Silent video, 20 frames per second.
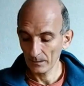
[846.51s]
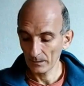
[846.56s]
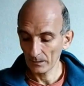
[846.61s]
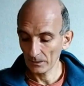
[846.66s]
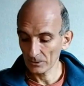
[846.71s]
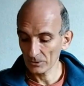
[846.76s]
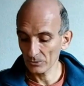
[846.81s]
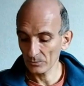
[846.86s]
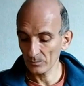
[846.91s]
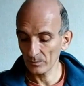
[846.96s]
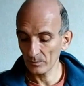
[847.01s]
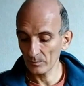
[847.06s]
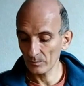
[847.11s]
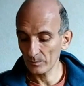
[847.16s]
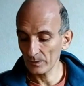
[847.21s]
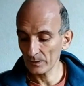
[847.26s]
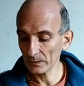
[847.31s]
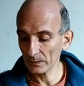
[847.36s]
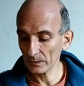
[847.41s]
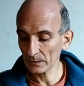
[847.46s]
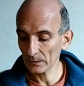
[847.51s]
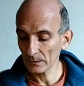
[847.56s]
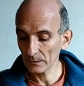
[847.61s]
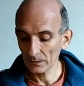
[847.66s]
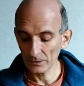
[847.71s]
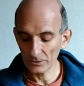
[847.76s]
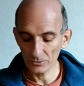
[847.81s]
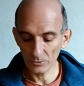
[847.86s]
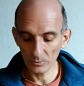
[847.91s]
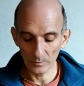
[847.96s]
it should
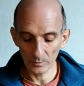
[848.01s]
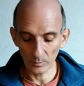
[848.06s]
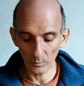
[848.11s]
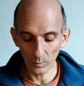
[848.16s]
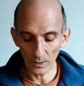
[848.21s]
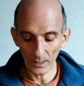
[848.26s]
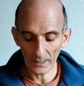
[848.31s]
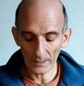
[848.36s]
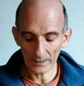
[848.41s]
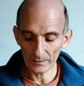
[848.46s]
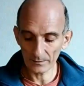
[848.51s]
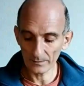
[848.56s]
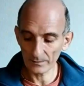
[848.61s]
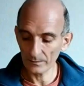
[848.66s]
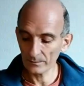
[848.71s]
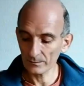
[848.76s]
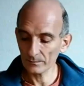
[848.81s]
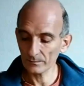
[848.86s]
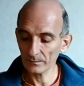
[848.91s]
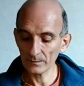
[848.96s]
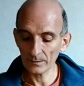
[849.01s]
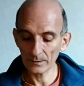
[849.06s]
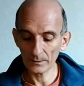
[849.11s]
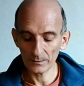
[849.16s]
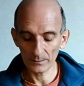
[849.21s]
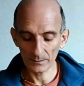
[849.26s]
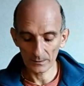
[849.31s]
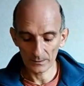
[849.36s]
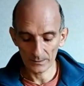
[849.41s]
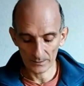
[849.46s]
be wider
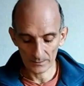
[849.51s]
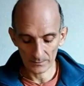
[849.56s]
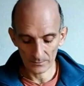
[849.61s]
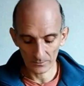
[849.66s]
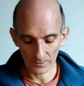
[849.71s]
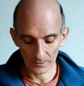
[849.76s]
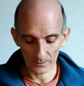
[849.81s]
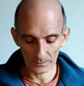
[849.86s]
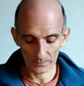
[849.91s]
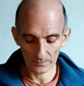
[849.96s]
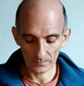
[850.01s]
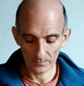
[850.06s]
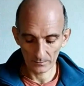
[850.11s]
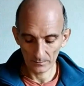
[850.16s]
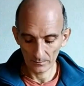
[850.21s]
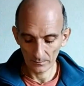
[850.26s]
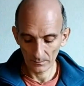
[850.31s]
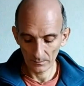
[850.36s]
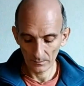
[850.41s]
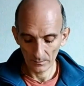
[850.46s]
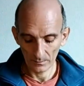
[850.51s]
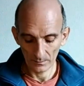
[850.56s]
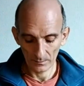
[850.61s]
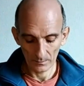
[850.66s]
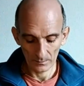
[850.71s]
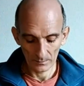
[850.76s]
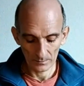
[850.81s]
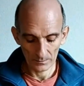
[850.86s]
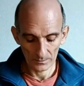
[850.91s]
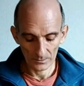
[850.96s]
than this, right?
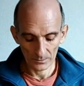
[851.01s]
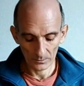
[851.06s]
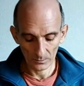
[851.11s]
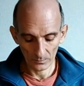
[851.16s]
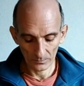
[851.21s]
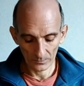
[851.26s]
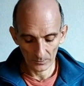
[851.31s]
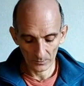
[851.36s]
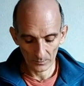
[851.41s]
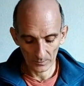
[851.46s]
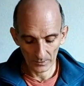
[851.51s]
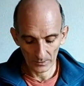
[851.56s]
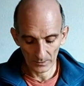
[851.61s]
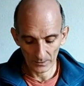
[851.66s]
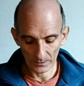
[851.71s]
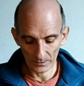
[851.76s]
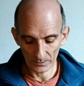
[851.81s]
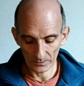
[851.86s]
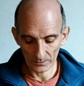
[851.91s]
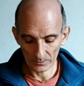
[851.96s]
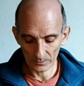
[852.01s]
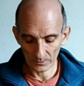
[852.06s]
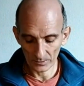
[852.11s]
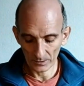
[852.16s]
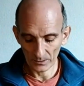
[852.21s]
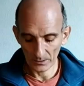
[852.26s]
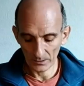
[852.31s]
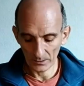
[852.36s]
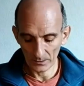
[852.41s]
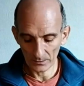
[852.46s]
So from here to
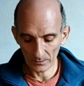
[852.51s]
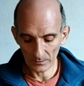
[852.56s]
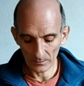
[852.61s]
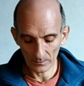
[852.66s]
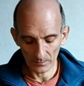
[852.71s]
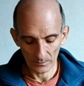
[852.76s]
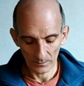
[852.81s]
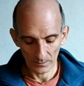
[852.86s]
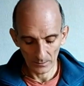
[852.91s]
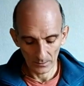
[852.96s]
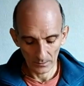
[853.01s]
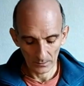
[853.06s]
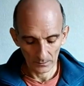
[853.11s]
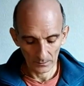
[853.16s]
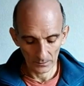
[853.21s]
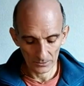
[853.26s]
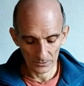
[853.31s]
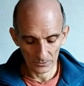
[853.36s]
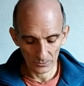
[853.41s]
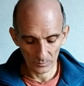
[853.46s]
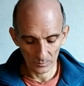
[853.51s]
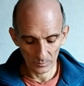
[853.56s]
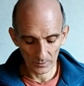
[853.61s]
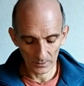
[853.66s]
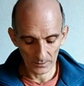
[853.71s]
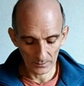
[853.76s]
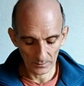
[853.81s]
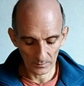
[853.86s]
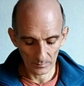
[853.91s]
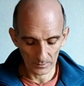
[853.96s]
here, it should be a
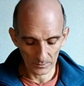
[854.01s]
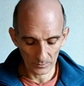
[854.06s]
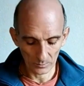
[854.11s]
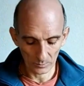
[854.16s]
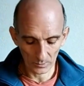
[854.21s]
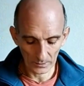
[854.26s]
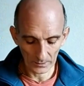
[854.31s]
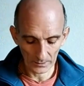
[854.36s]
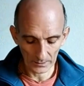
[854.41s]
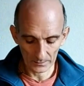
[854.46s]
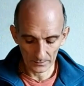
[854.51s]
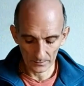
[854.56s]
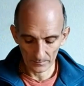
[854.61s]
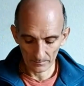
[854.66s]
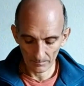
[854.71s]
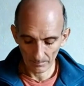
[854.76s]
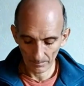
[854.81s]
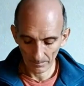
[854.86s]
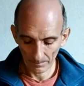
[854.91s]
little bit wider.